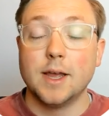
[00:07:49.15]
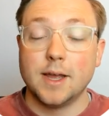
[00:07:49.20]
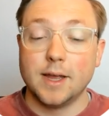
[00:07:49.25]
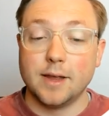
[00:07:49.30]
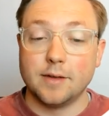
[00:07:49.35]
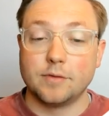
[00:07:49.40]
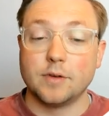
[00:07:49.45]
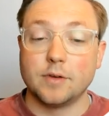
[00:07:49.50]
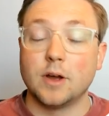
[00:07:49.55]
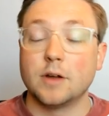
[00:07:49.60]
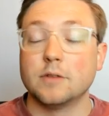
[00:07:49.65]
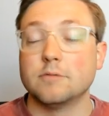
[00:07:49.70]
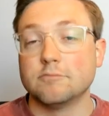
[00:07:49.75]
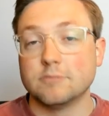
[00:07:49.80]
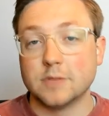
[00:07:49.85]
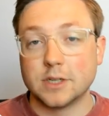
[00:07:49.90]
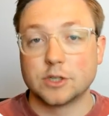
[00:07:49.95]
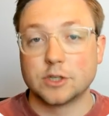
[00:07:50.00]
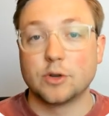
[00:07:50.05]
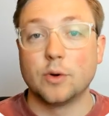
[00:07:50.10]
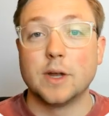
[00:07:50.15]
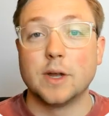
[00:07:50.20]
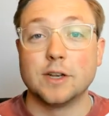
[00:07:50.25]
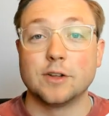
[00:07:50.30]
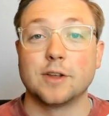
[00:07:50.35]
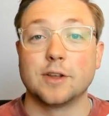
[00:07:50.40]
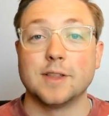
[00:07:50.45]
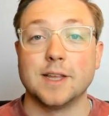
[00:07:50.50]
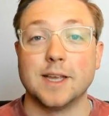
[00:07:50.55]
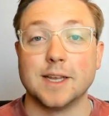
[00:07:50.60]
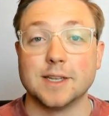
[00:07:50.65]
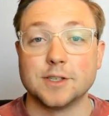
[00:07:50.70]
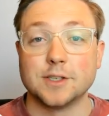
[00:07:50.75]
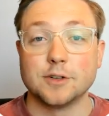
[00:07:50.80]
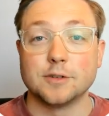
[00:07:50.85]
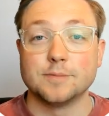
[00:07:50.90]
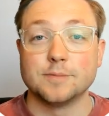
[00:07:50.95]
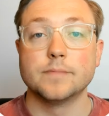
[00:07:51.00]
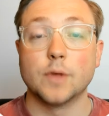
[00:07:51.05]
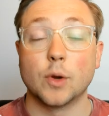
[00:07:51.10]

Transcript: If not, let's go ahead and look at the answer.